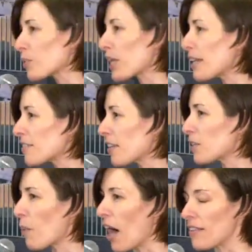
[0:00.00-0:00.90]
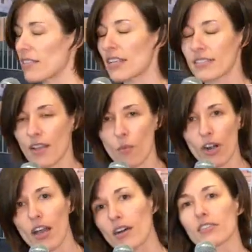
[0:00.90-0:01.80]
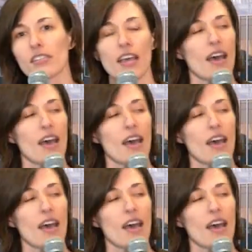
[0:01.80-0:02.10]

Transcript: place and deposit it somewhere else.